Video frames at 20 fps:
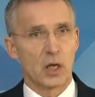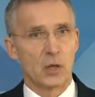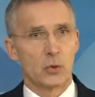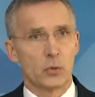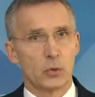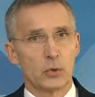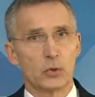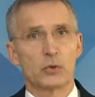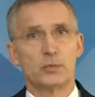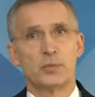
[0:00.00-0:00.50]

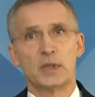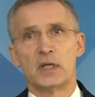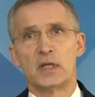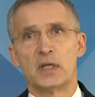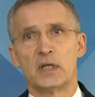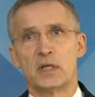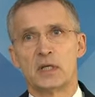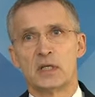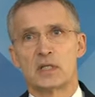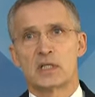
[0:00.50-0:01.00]
would
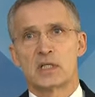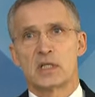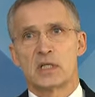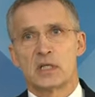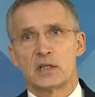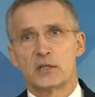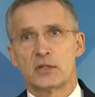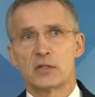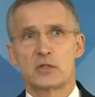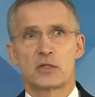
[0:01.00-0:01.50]
be a
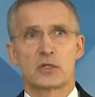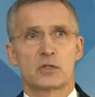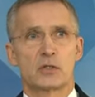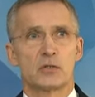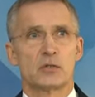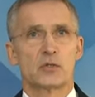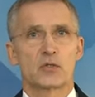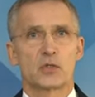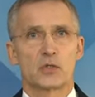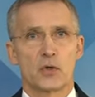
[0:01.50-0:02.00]
serious
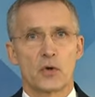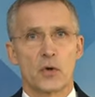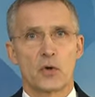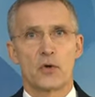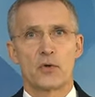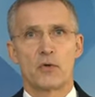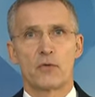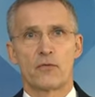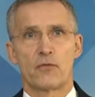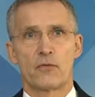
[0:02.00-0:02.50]

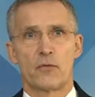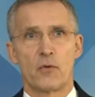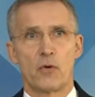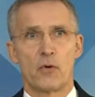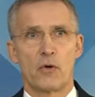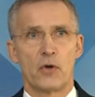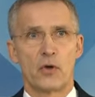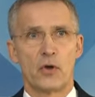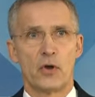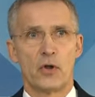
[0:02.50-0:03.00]
concern
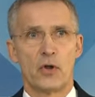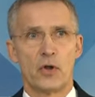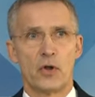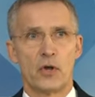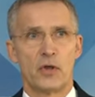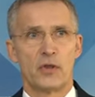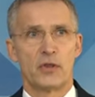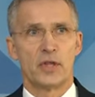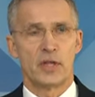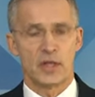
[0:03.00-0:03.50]
for
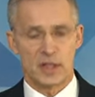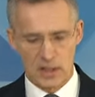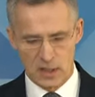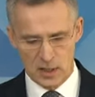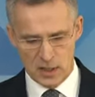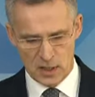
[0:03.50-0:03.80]
the